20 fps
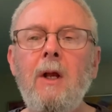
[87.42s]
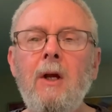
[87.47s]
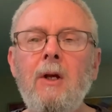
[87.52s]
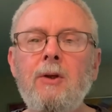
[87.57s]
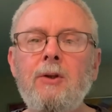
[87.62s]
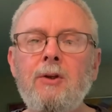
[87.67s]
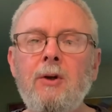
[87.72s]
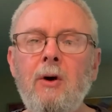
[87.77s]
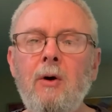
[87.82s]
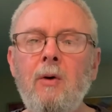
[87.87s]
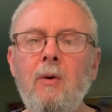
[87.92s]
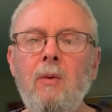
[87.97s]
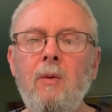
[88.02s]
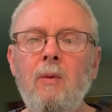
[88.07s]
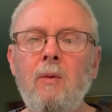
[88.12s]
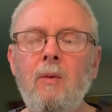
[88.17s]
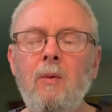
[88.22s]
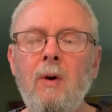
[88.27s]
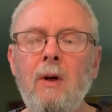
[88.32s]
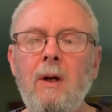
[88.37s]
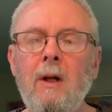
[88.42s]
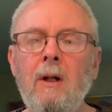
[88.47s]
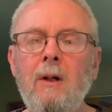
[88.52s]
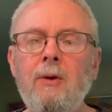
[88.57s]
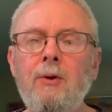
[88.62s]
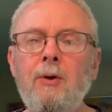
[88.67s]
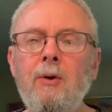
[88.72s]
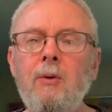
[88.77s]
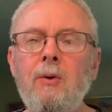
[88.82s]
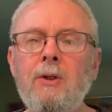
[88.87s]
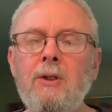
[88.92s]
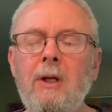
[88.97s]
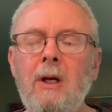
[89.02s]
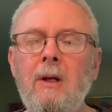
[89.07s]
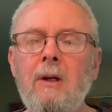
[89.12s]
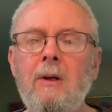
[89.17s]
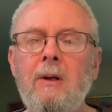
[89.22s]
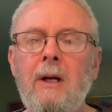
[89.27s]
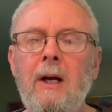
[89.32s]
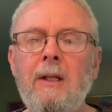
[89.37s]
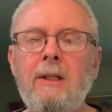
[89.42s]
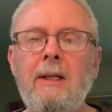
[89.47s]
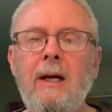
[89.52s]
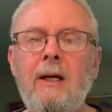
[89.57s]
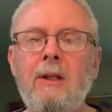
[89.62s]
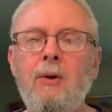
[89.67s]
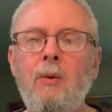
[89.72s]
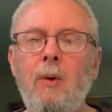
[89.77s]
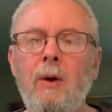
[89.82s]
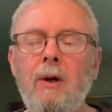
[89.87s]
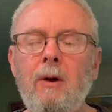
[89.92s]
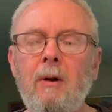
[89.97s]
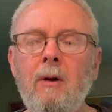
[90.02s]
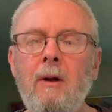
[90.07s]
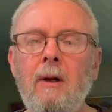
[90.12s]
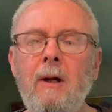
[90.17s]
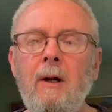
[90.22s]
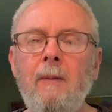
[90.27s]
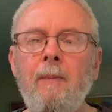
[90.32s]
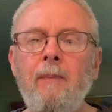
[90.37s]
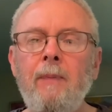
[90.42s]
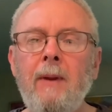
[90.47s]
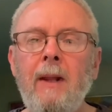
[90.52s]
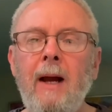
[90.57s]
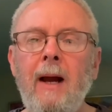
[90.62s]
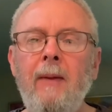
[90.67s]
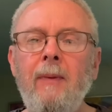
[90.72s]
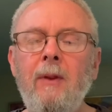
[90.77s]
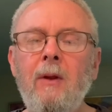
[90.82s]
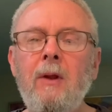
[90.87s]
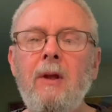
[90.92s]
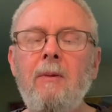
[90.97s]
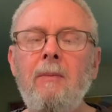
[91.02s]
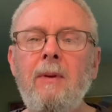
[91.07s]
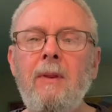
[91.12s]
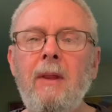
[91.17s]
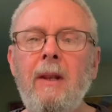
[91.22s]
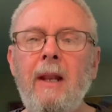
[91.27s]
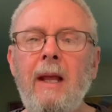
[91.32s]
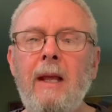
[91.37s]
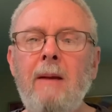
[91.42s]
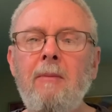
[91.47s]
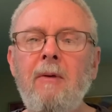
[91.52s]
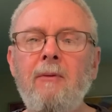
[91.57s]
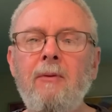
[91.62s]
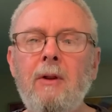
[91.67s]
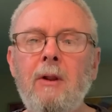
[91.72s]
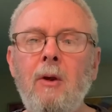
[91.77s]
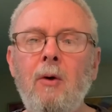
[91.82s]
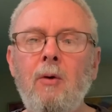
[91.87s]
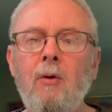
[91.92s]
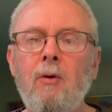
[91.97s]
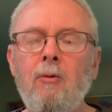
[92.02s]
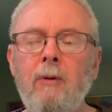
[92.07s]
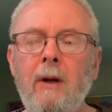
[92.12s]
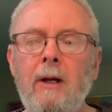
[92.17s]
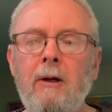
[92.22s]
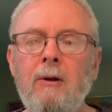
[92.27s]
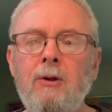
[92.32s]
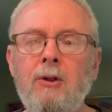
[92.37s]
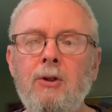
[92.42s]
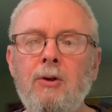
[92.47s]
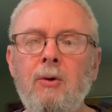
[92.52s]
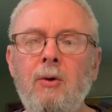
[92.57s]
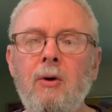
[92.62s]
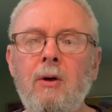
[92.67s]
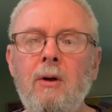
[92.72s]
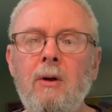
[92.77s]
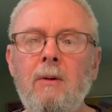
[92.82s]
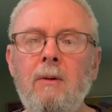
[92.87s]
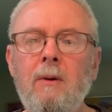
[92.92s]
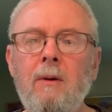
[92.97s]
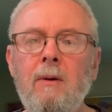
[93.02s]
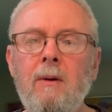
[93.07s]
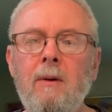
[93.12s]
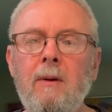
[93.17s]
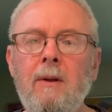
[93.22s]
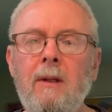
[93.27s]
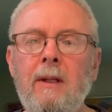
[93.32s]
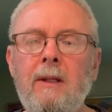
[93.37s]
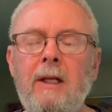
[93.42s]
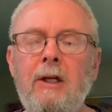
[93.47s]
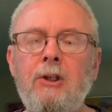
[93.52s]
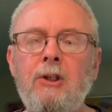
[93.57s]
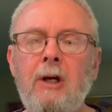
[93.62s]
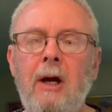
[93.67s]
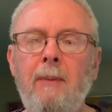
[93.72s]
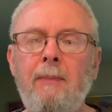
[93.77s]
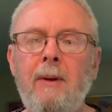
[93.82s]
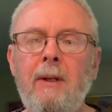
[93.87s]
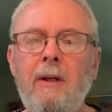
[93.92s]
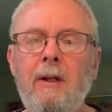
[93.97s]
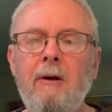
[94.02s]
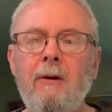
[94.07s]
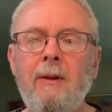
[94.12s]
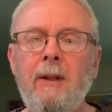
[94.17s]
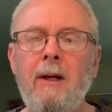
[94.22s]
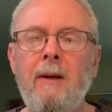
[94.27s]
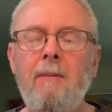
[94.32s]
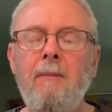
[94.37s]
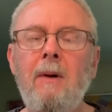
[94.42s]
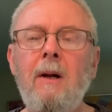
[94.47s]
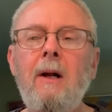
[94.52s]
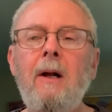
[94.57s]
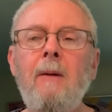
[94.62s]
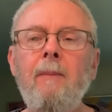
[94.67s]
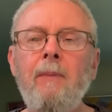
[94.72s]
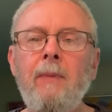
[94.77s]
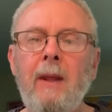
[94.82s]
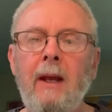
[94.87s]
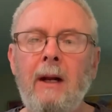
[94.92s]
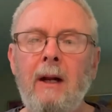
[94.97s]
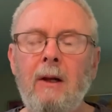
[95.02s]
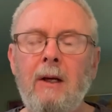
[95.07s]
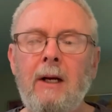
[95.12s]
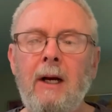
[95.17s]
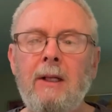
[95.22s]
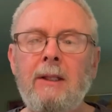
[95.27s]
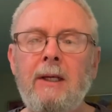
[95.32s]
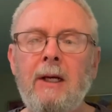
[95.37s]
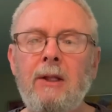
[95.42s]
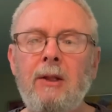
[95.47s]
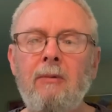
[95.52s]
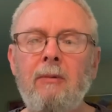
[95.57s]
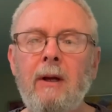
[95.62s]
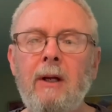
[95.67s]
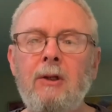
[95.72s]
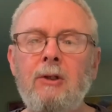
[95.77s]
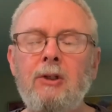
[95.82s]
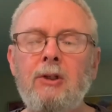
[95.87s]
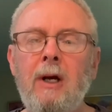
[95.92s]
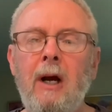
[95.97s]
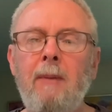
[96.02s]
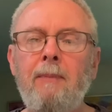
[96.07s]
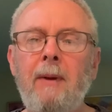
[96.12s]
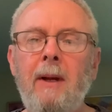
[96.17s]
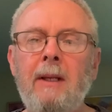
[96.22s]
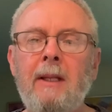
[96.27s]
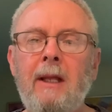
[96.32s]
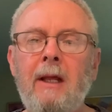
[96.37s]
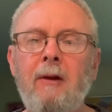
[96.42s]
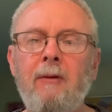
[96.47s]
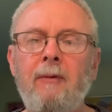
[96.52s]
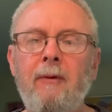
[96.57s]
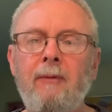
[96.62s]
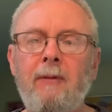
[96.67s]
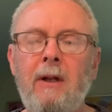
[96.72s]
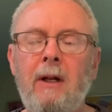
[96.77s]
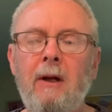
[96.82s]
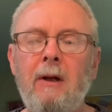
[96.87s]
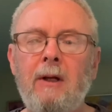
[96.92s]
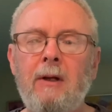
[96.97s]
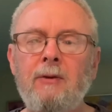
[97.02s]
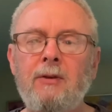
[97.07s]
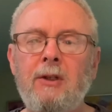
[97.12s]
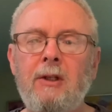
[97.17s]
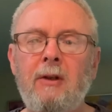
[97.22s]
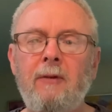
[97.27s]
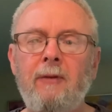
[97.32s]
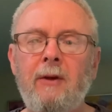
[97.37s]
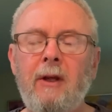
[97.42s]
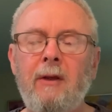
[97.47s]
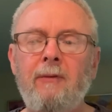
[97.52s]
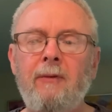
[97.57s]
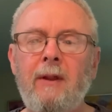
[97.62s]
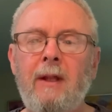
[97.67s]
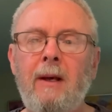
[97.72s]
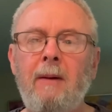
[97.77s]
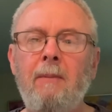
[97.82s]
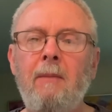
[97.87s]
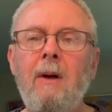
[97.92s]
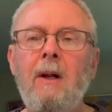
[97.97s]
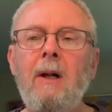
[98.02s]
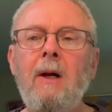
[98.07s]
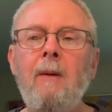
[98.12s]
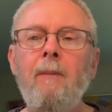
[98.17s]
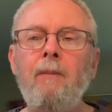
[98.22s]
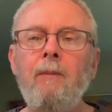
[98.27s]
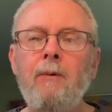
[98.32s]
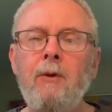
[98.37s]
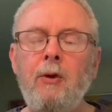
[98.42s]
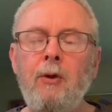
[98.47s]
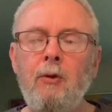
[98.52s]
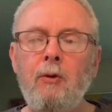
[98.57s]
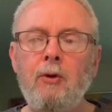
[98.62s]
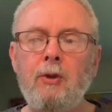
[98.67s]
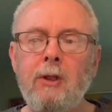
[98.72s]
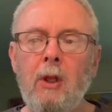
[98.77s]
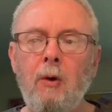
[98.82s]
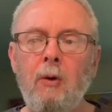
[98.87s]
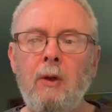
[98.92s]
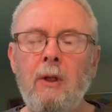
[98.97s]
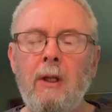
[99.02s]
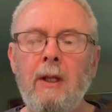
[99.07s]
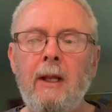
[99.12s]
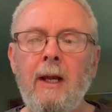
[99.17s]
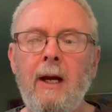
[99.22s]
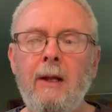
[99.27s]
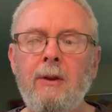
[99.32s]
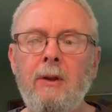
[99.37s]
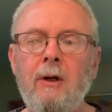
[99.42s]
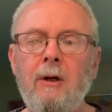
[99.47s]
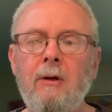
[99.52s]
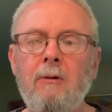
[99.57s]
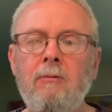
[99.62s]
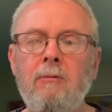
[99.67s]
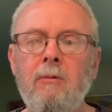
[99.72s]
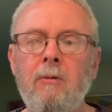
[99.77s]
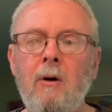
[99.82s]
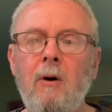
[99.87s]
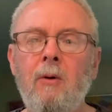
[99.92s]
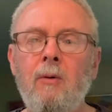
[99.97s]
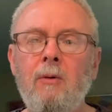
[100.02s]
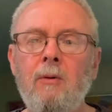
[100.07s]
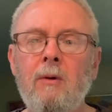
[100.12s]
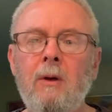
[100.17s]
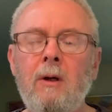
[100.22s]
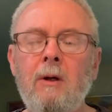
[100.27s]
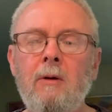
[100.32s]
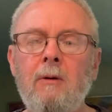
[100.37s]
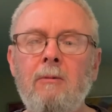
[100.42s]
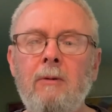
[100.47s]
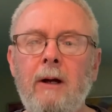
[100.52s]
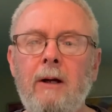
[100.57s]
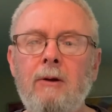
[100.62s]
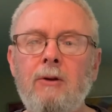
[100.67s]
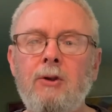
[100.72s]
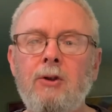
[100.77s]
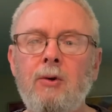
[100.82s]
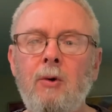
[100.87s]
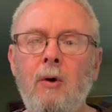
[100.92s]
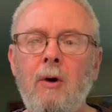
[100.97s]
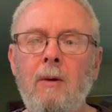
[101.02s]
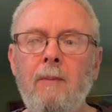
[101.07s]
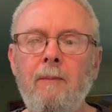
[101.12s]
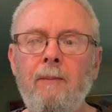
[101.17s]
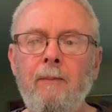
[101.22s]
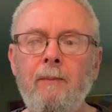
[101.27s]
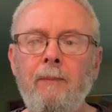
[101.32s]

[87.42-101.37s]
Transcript: So what I'll do is I'll contact the winner and they'll give me the name of a local record store that they shop in near them. And I'll contact the record shop and get a $50 gift certificate for them to use locally at their own record store.